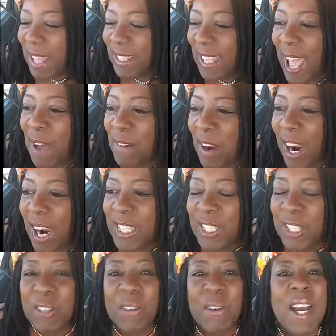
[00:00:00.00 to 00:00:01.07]
How are
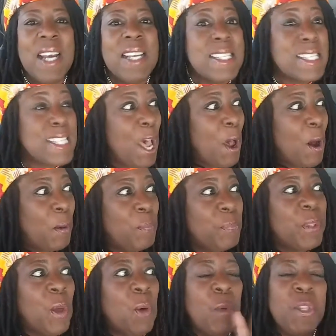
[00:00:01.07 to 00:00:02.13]
you? So
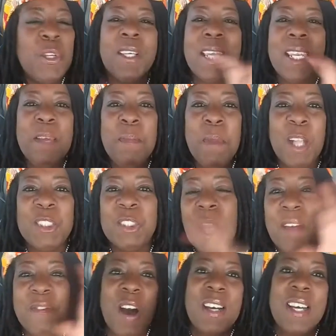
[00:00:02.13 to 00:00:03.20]
when you're getting married, you
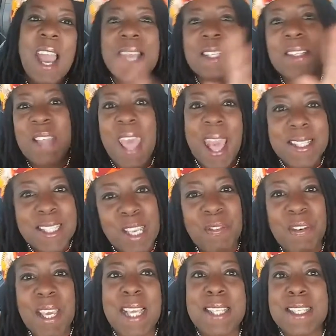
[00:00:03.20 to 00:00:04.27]
have all kinds of
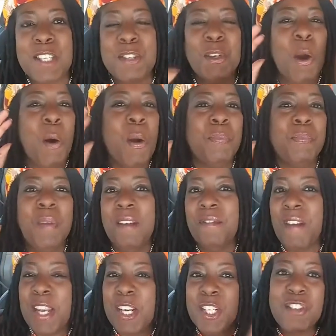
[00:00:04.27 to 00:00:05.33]
activities, and you go and
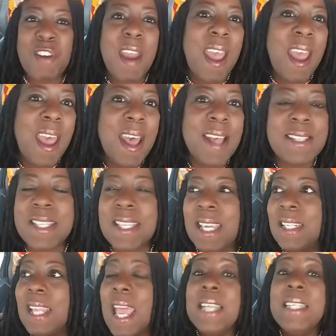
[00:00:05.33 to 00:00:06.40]
find a dress.
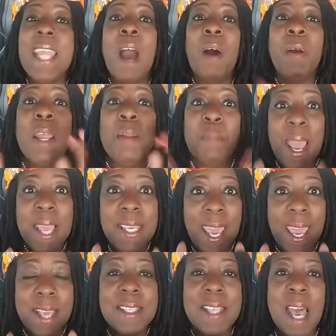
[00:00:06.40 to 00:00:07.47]
And now, in my
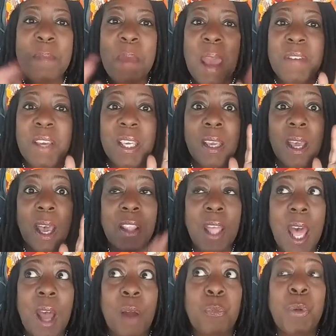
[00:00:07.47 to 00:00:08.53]
case, I'm having
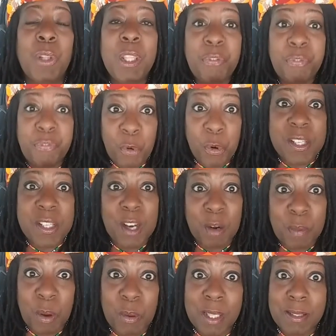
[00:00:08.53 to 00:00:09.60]
really 4
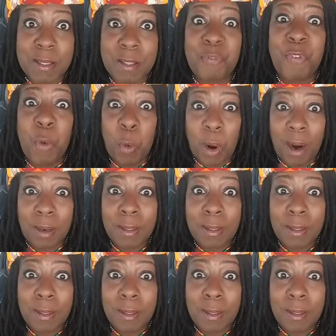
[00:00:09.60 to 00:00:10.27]
ceremonies. 4.